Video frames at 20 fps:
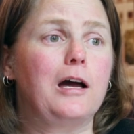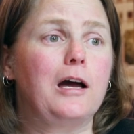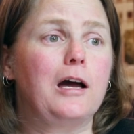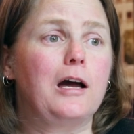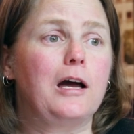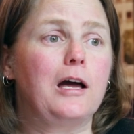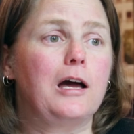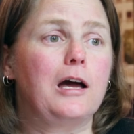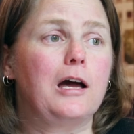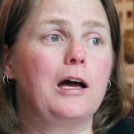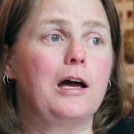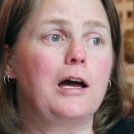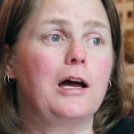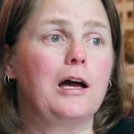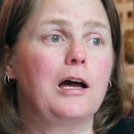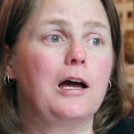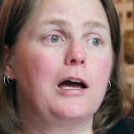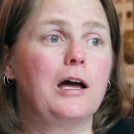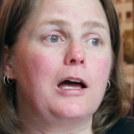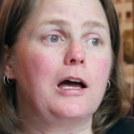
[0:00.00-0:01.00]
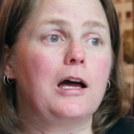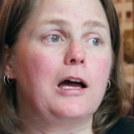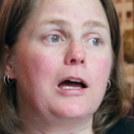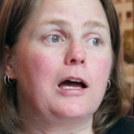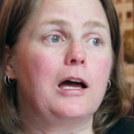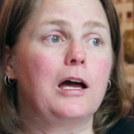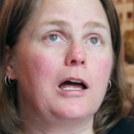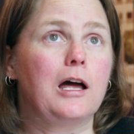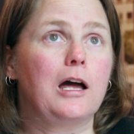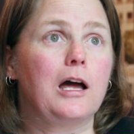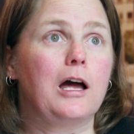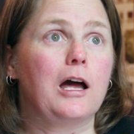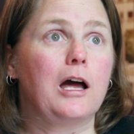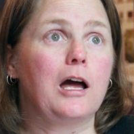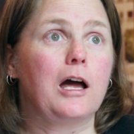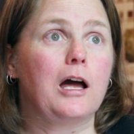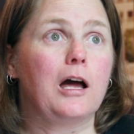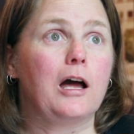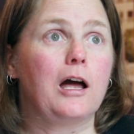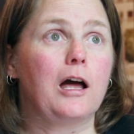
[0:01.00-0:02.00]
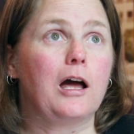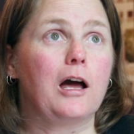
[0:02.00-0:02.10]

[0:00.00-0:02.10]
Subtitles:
Nothing is said.